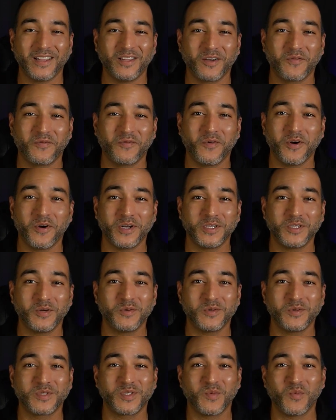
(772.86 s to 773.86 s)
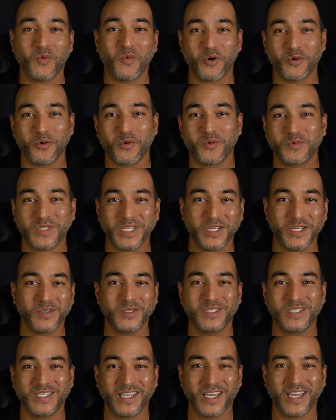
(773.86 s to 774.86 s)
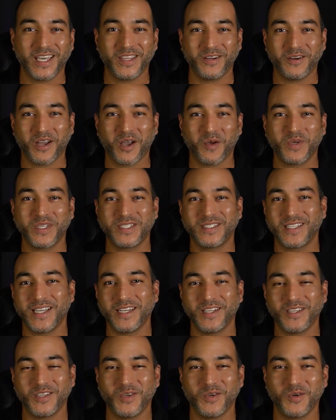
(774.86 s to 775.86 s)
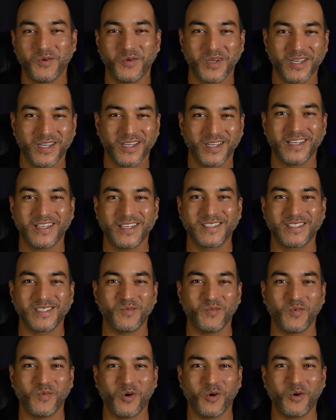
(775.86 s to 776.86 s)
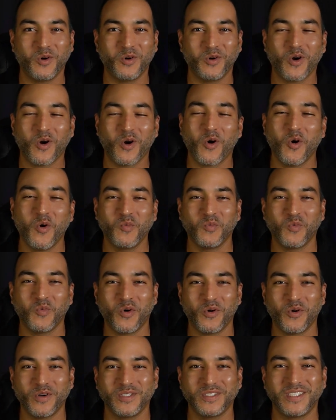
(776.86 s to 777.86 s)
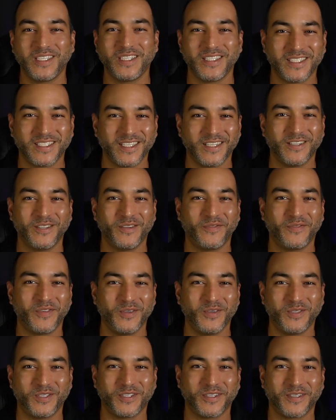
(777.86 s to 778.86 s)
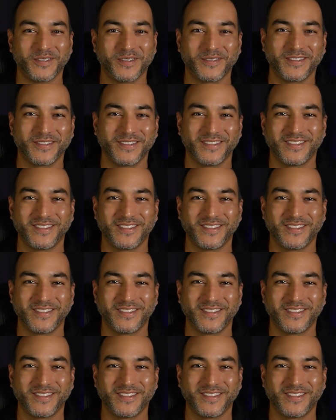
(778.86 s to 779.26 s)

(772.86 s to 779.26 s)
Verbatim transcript: I look forward to doing some more deals together. I'll be sending you some more home warranties here in the future.